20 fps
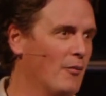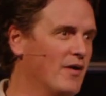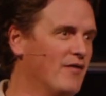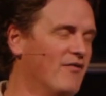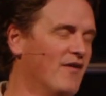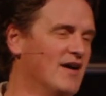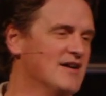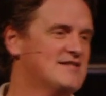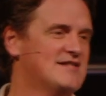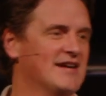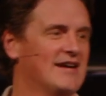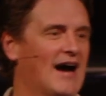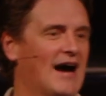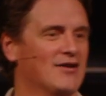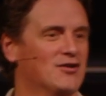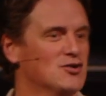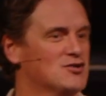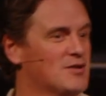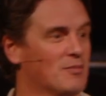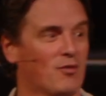We've seen
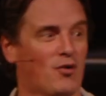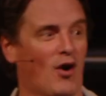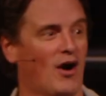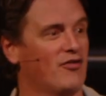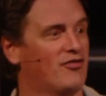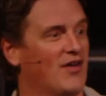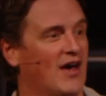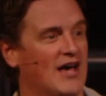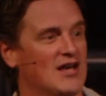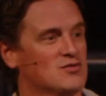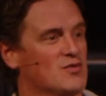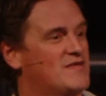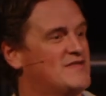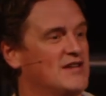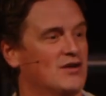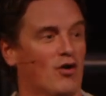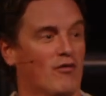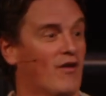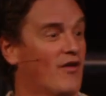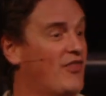God do some great things. We've
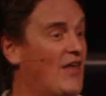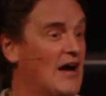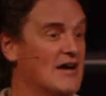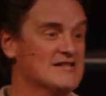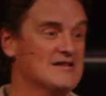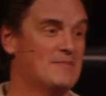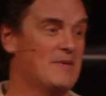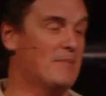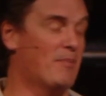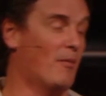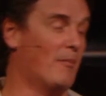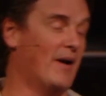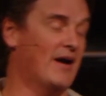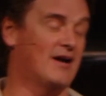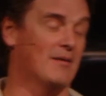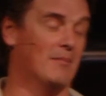seen over 1,000 people make